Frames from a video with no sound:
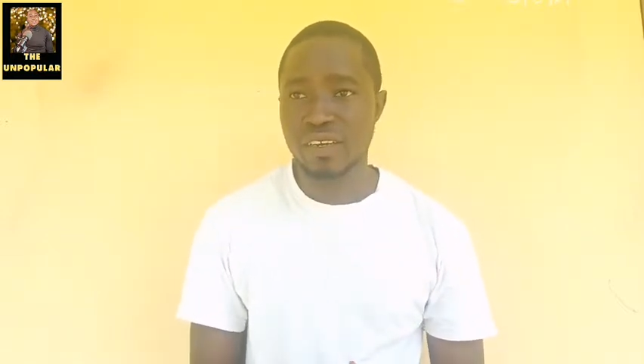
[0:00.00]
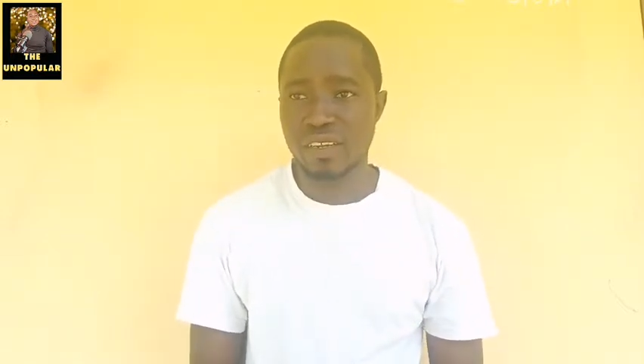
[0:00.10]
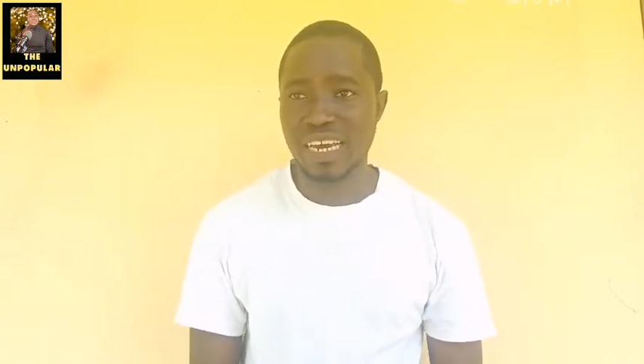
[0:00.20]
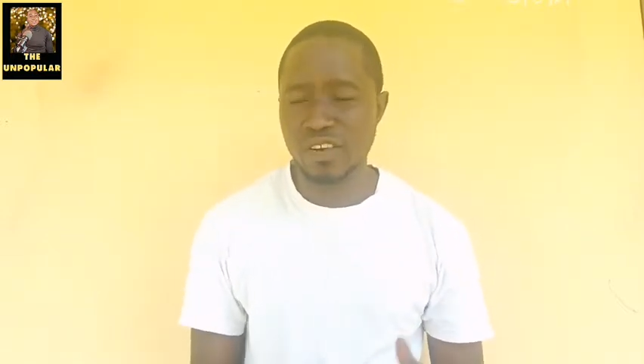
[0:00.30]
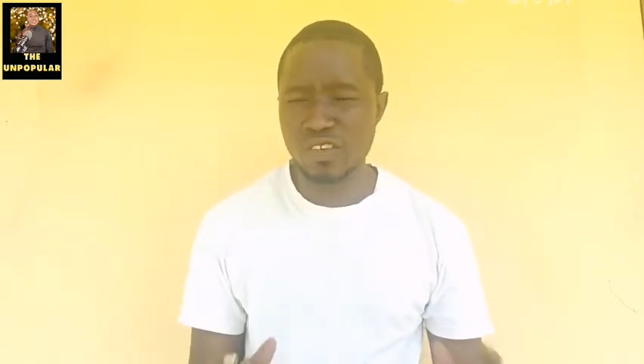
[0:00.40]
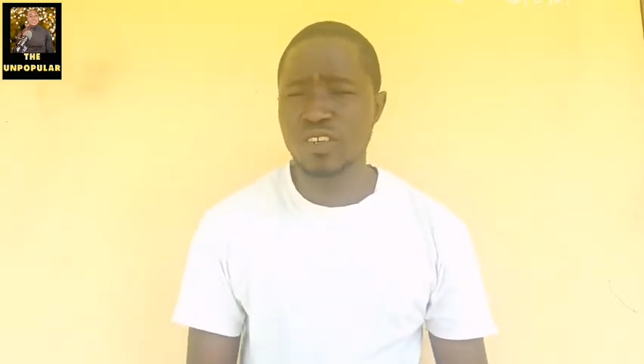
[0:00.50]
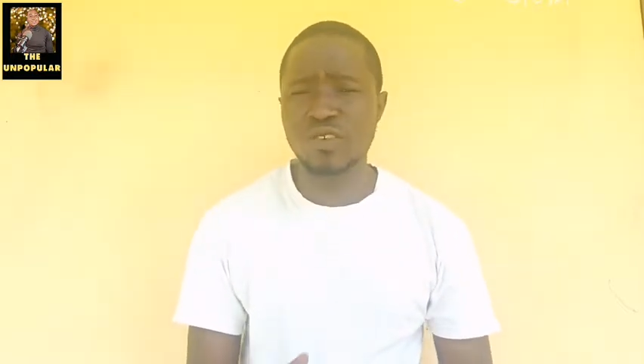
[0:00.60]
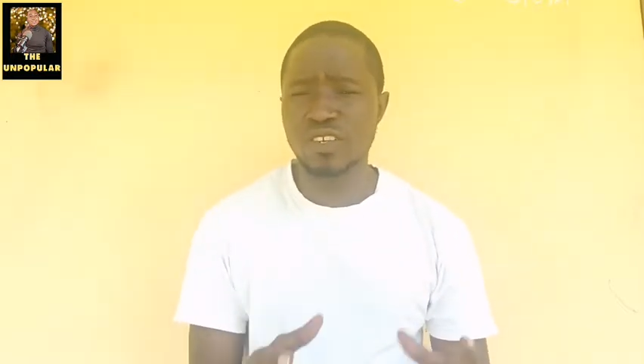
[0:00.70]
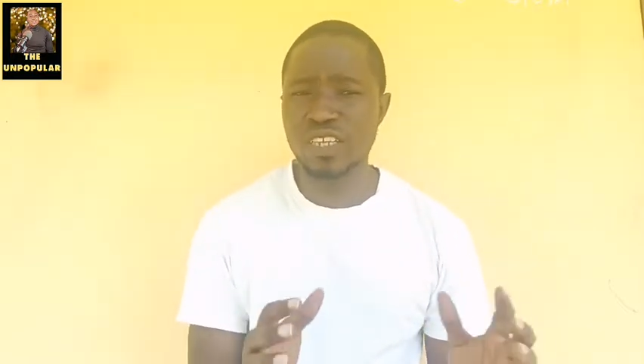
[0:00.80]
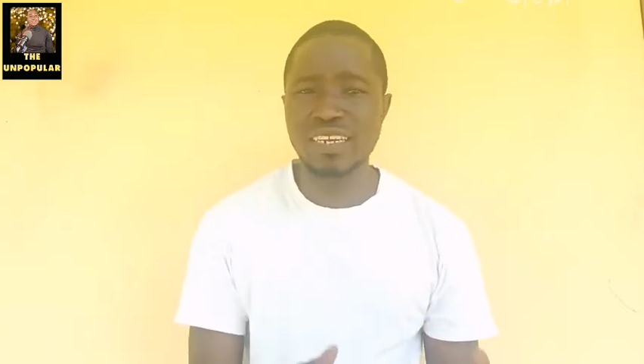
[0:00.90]
that he doesn't
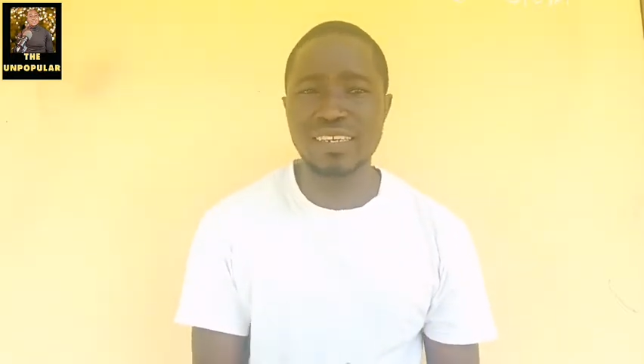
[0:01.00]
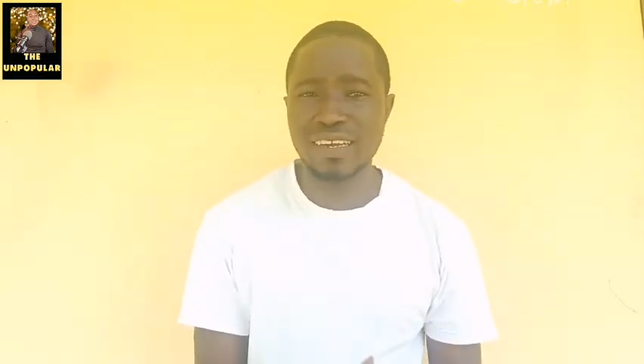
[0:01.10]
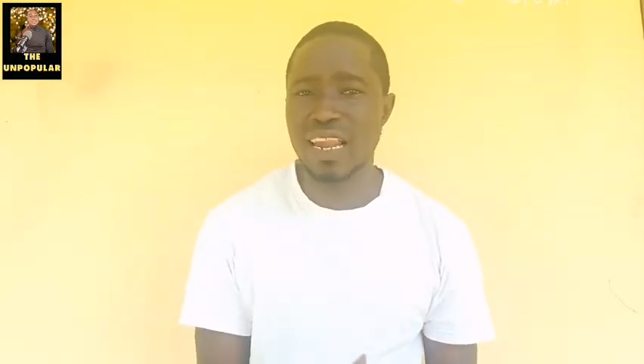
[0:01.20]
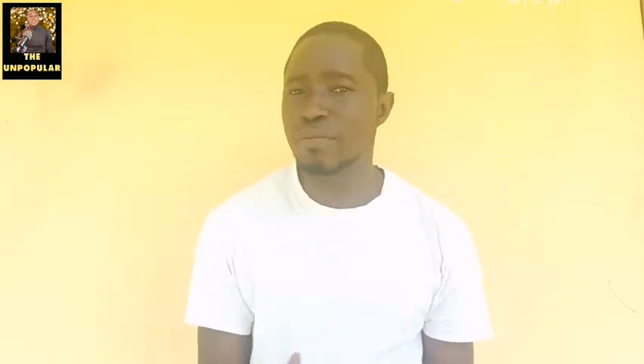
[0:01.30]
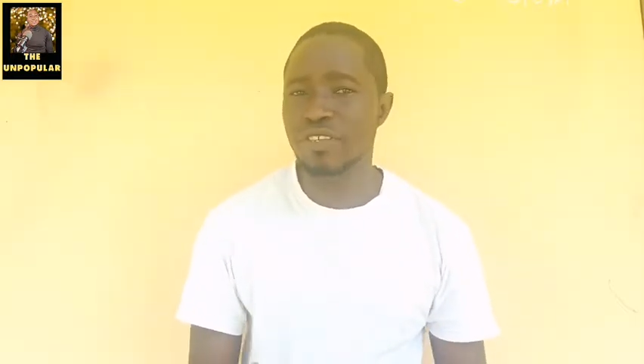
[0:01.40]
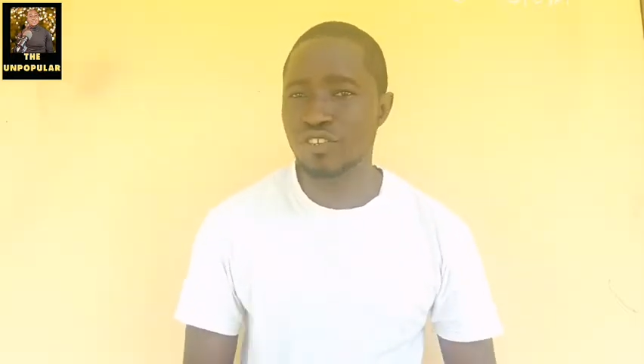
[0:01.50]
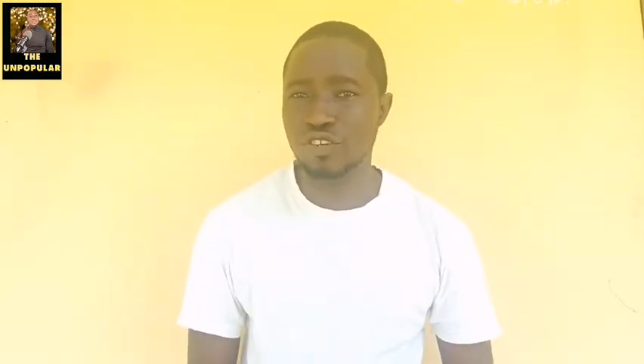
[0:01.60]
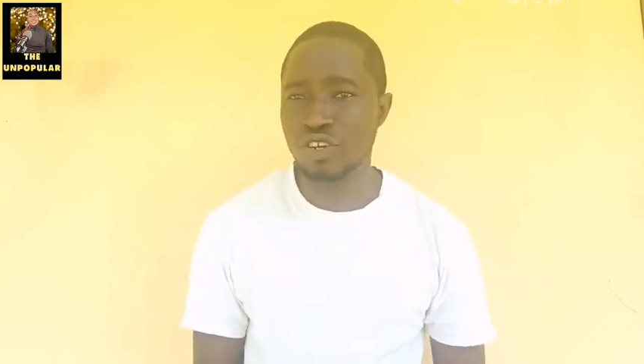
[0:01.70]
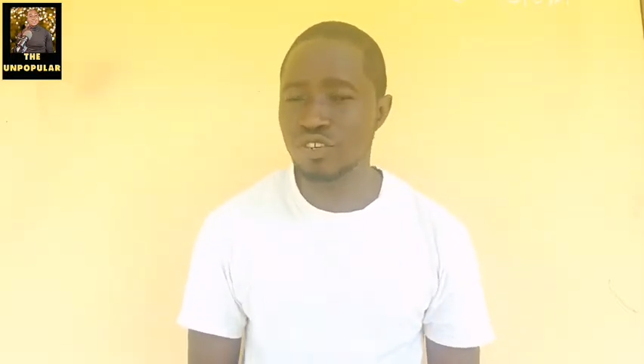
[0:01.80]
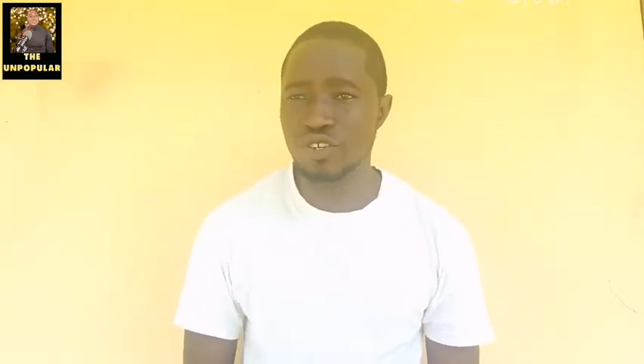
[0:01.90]
understand that climate
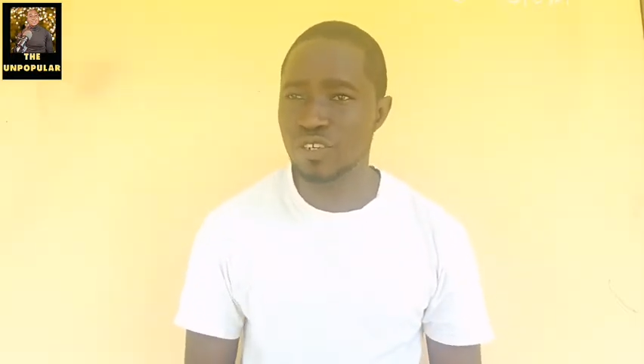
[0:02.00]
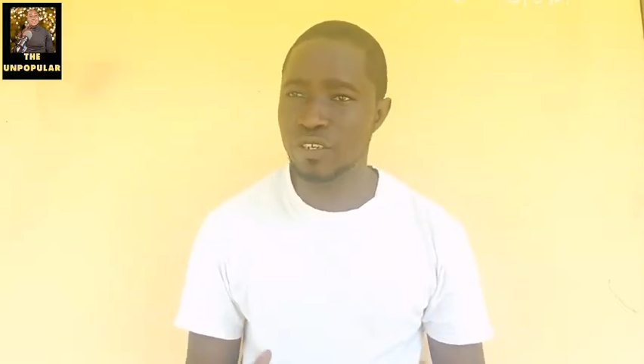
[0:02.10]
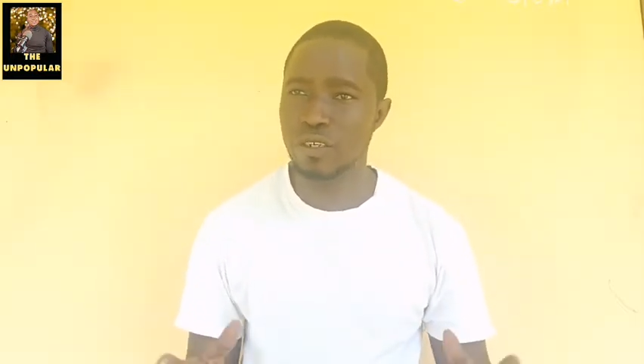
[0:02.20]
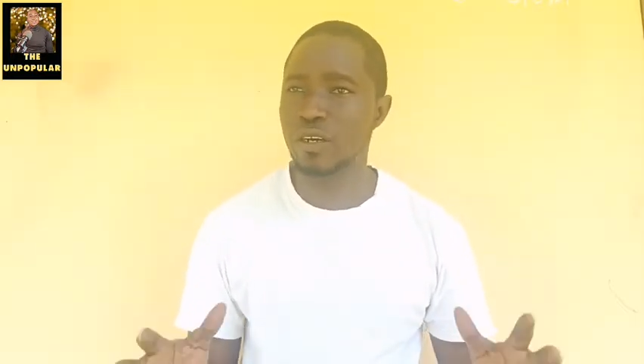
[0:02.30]
change is